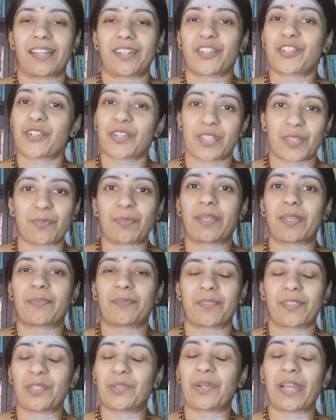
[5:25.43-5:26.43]
Trust me,
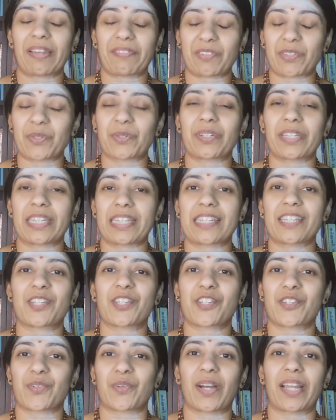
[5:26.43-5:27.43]
you have to read it
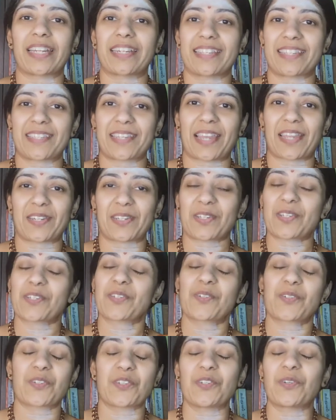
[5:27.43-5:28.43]
to understand it.
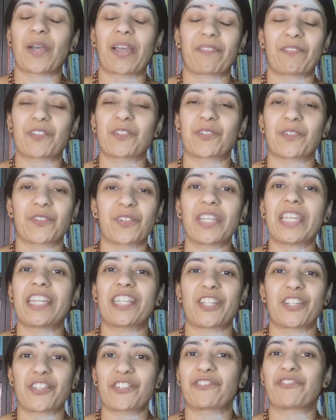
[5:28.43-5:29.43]
You have to read
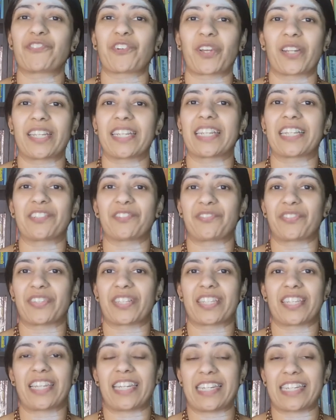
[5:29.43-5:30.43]
it to fall in love
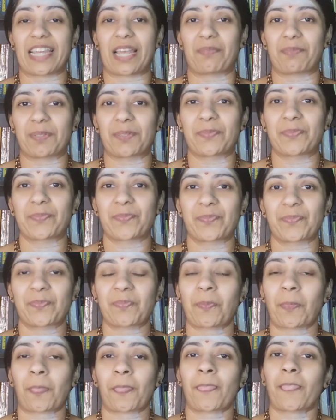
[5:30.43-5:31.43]
in Tamil.
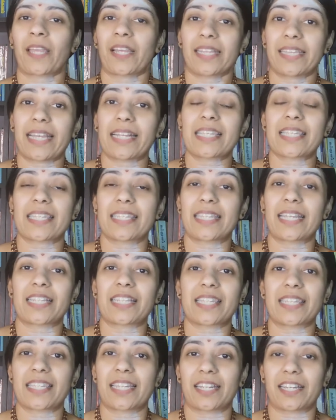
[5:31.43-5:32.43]
That's
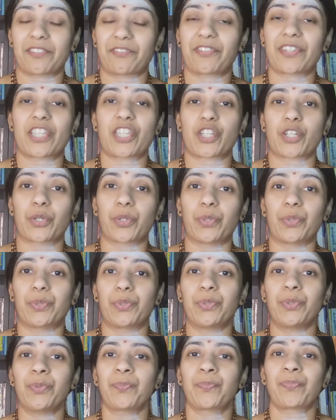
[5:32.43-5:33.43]
the first
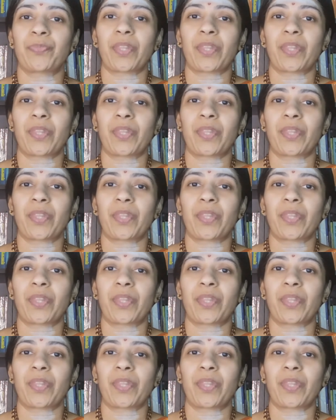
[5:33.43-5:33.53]
guru.